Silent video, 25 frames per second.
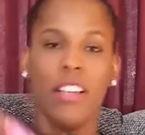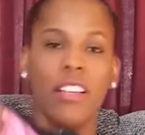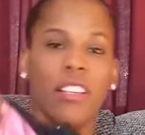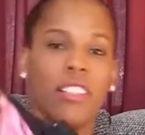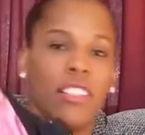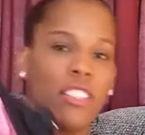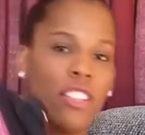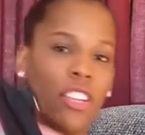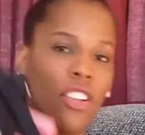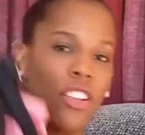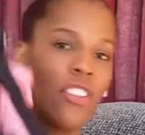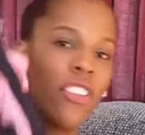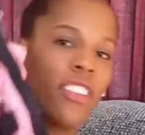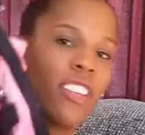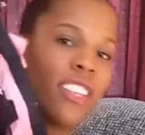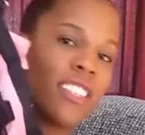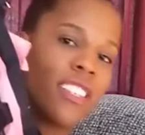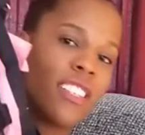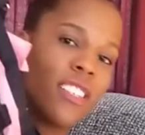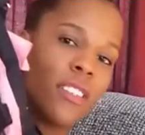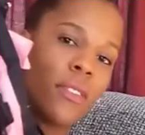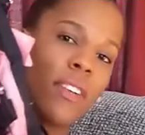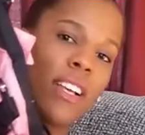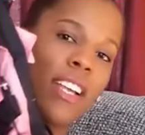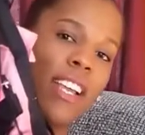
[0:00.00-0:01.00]
So
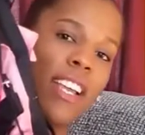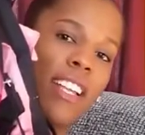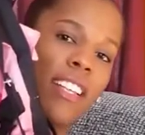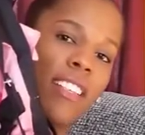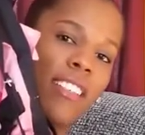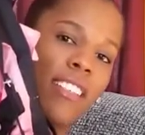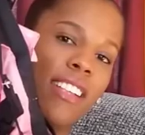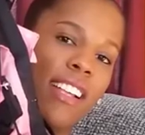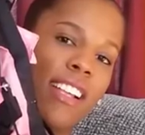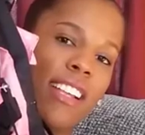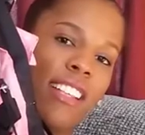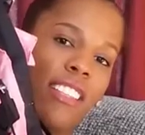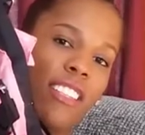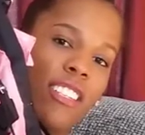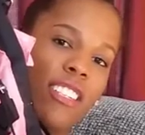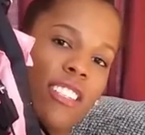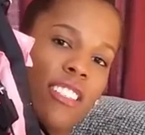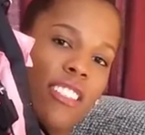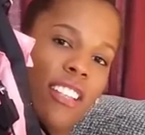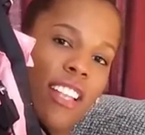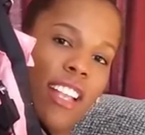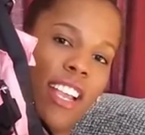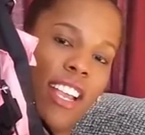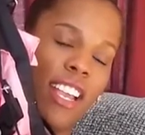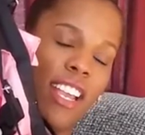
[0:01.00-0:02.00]
this is what inside
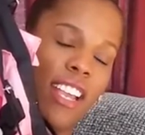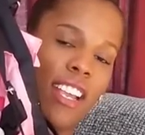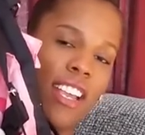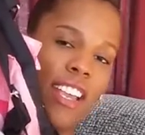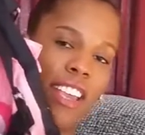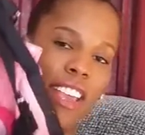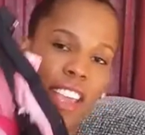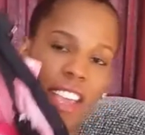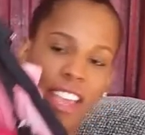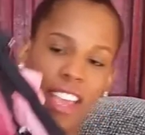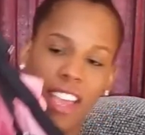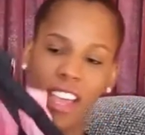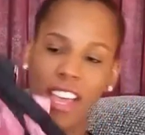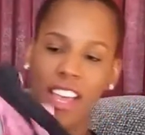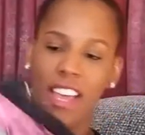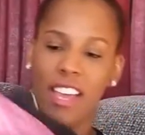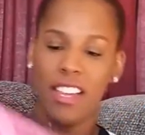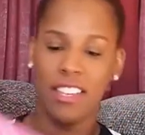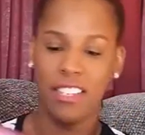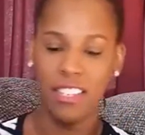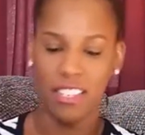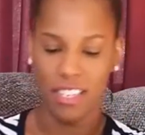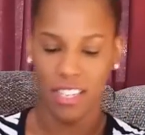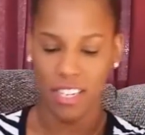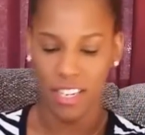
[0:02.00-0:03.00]
looks like.
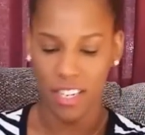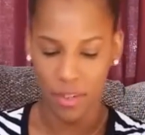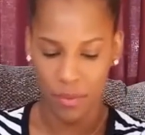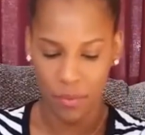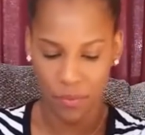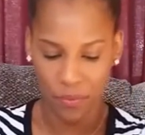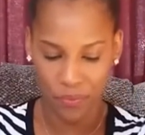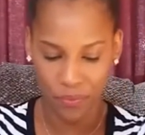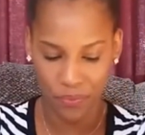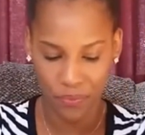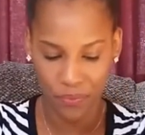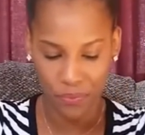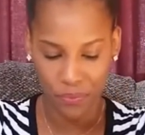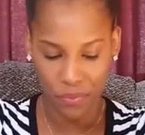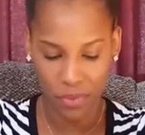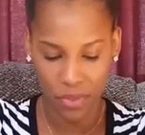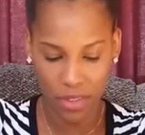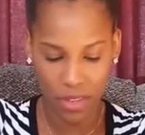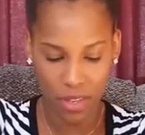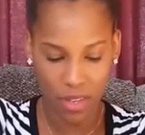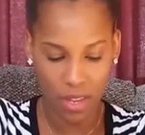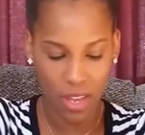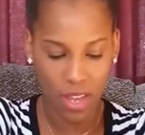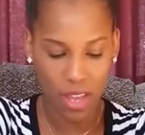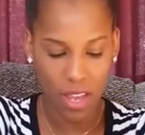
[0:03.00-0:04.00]
And
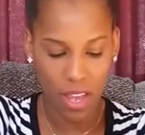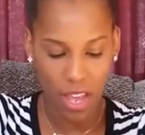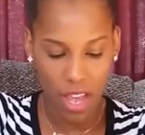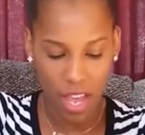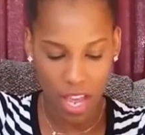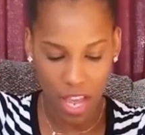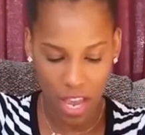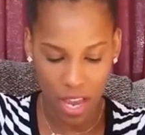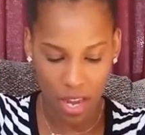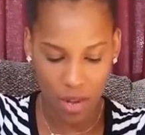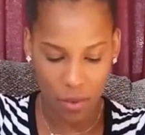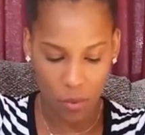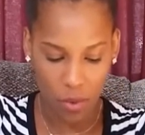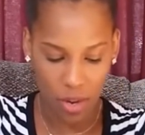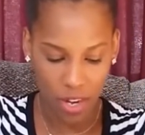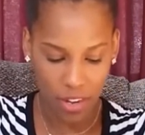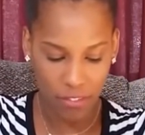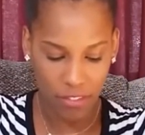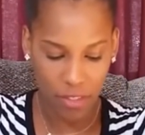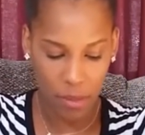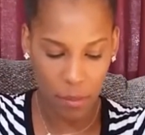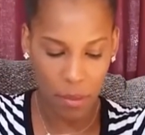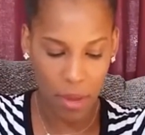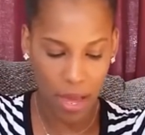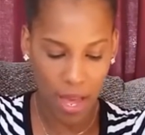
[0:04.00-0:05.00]
in one
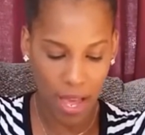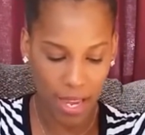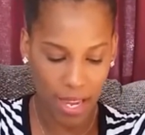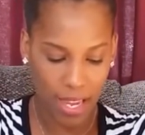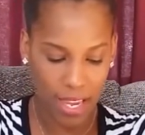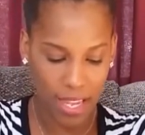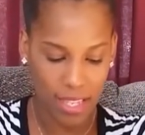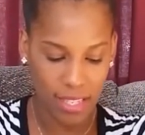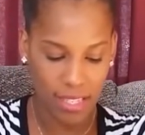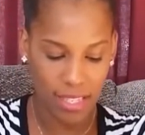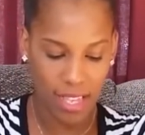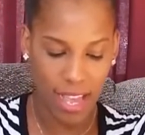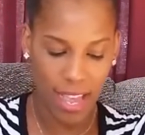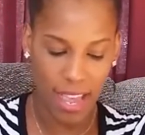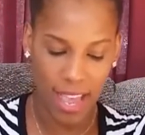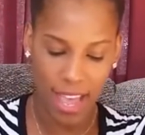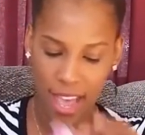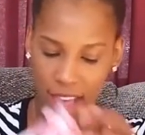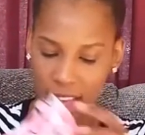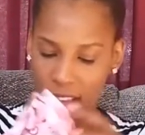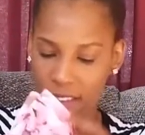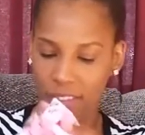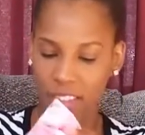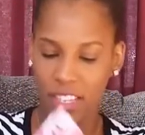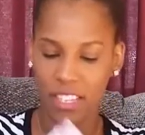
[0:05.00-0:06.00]
of the pockets, I
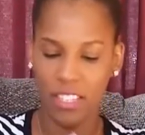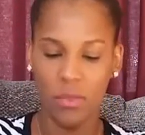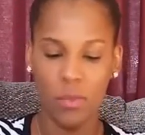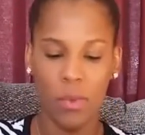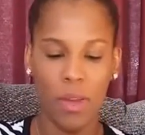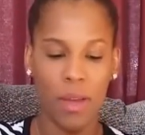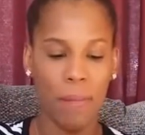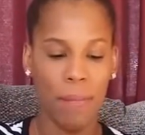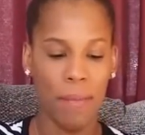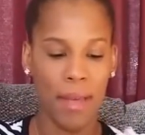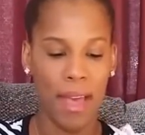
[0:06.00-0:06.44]
have this wet